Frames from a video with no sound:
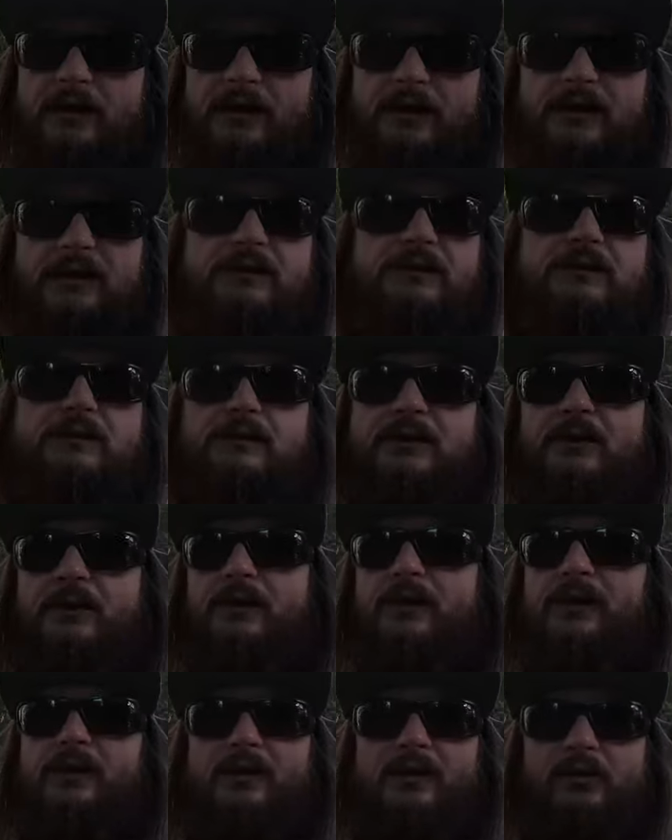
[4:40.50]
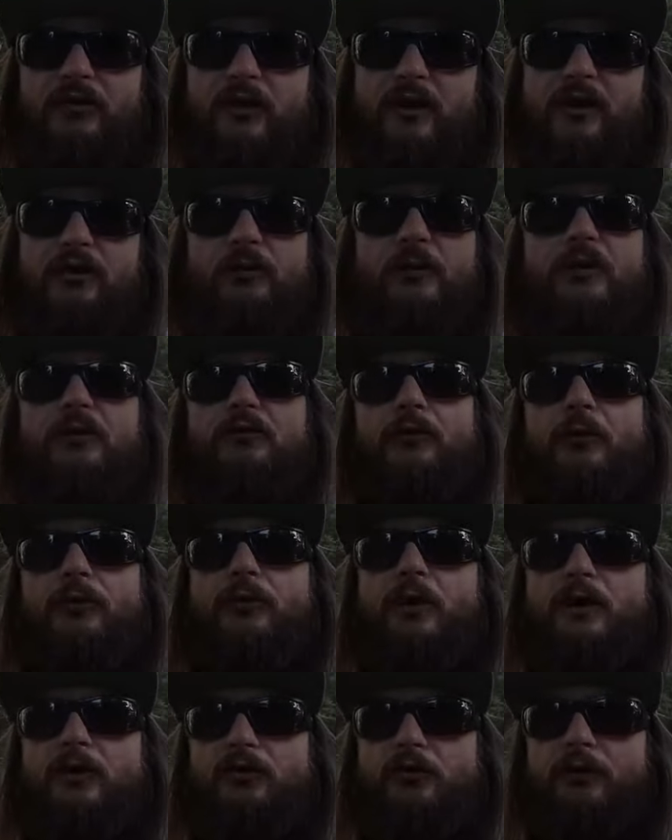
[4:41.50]
uh see you when the rod
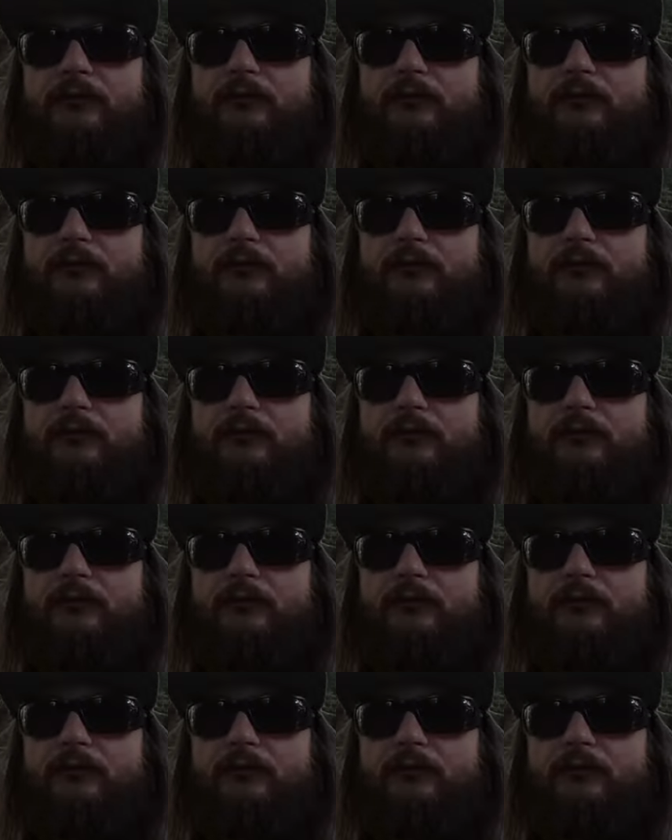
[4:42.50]
takes